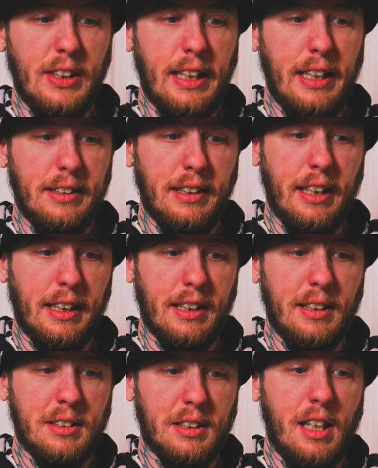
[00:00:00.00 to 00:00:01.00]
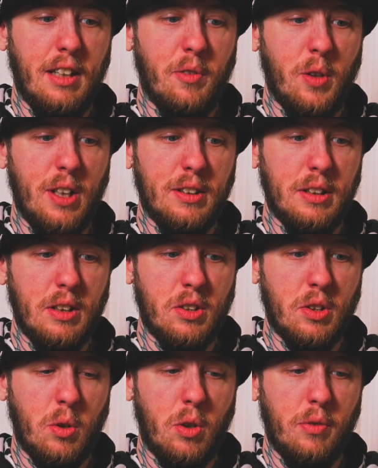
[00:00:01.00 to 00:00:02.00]
And like this 9 of Wands is
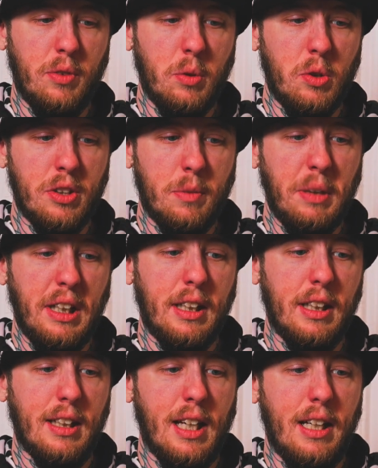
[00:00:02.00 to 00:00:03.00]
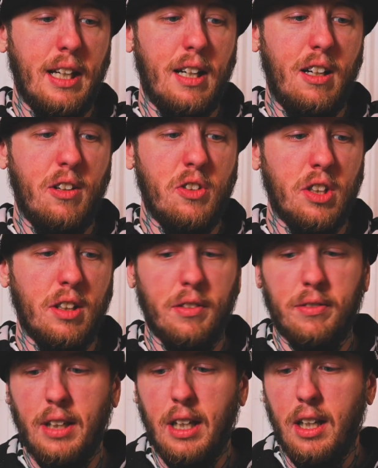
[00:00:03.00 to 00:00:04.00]
sort of you just being in that energy
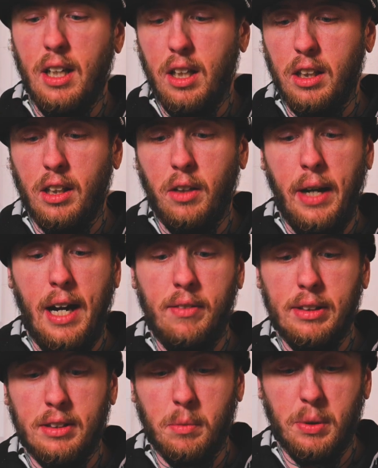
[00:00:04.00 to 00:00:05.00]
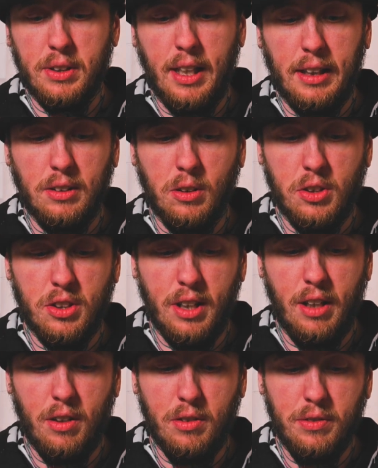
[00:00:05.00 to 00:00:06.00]
of, you know, having to protect
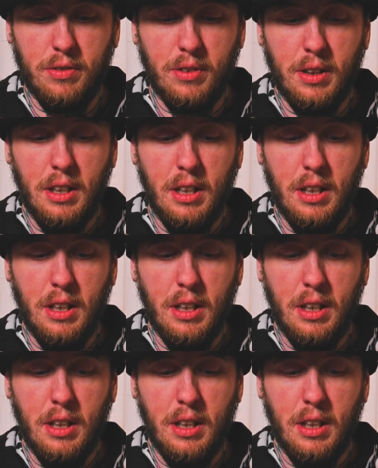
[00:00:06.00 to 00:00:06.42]
yourself